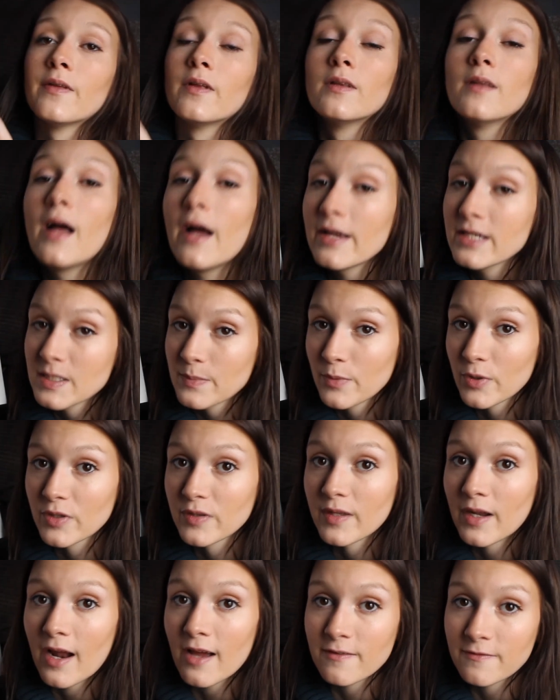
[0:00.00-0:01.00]
the last book
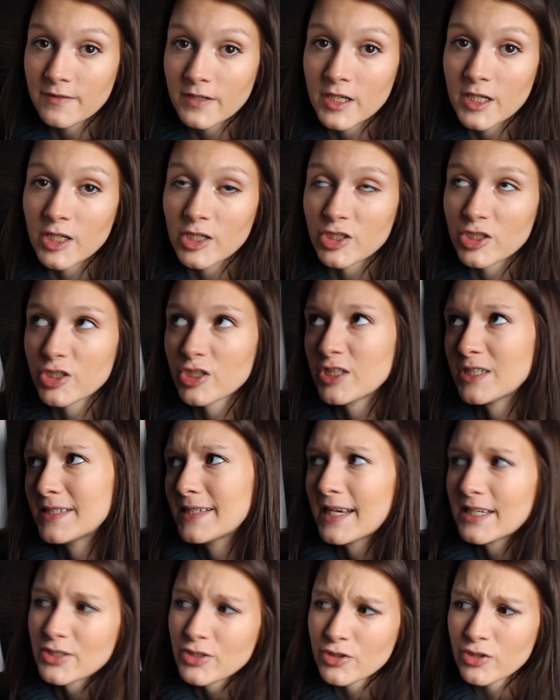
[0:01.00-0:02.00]
that I finished
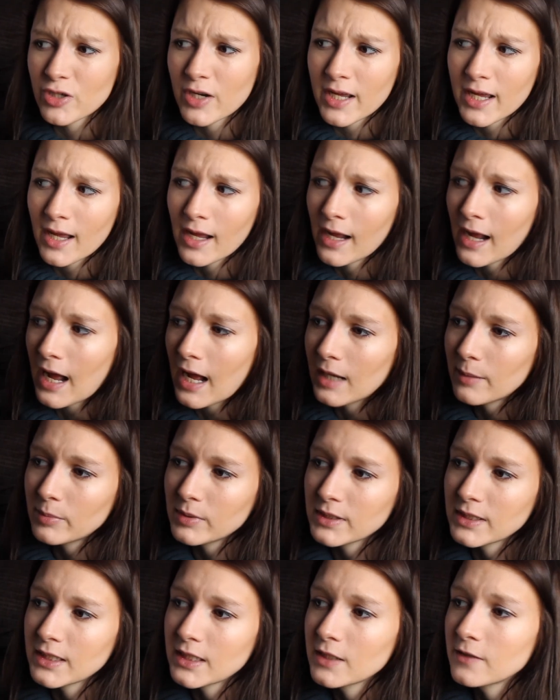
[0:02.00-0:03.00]
yesterday, I
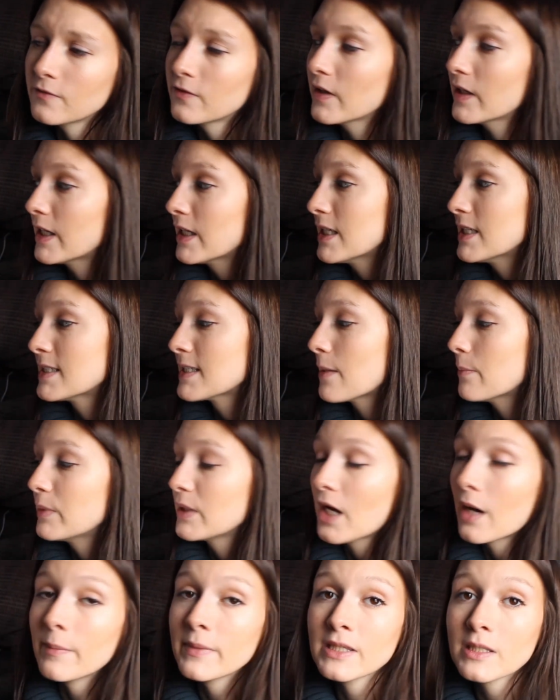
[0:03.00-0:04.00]
believe, is
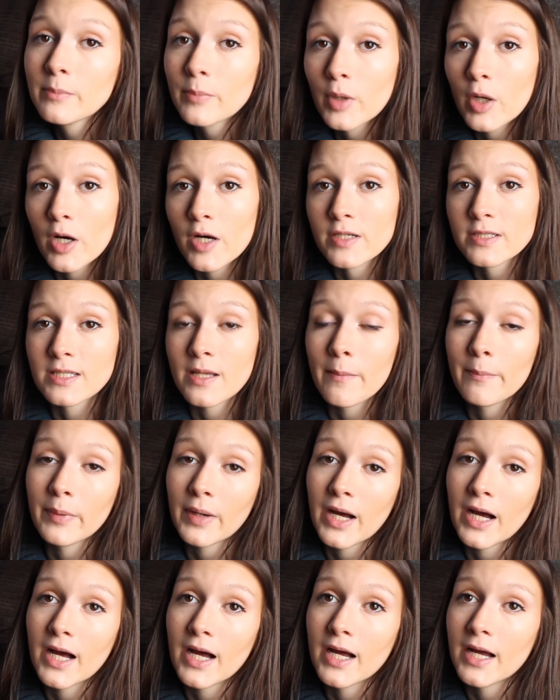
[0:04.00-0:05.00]
Becoming the Boss
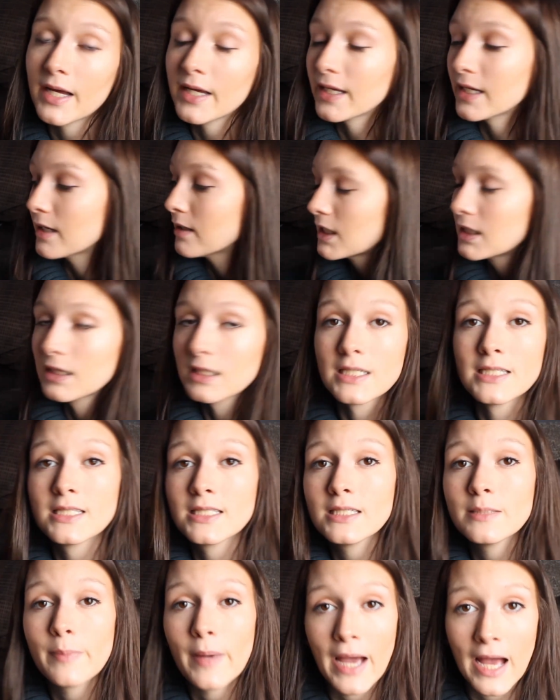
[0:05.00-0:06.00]
by
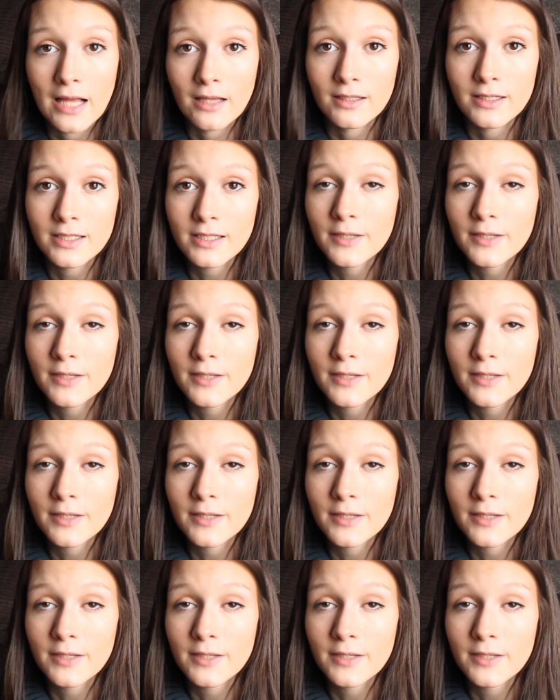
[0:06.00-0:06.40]
Lindsay Palick.